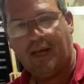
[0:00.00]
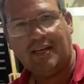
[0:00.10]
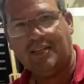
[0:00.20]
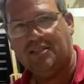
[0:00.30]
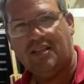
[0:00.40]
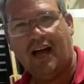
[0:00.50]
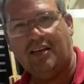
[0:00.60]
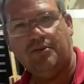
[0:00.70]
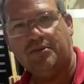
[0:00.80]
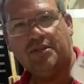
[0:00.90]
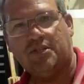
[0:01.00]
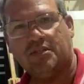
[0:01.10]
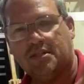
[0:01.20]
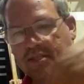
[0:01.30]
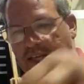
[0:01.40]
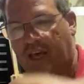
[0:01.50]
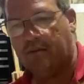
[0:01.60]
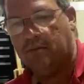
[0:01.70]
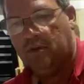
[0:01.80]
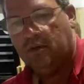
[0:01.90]
I use it just the
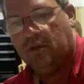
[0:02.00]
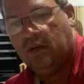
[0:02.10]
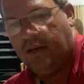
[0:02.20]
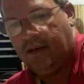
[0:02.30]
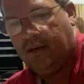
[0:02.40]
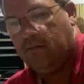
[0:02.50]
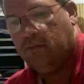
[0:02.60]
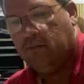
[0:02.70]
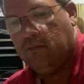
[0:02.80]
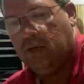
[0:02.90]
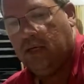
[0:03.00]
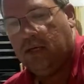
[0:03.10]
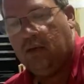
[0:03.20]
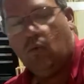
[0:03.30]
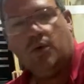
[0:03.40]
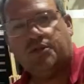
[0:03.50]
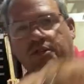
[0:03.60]
same, and it works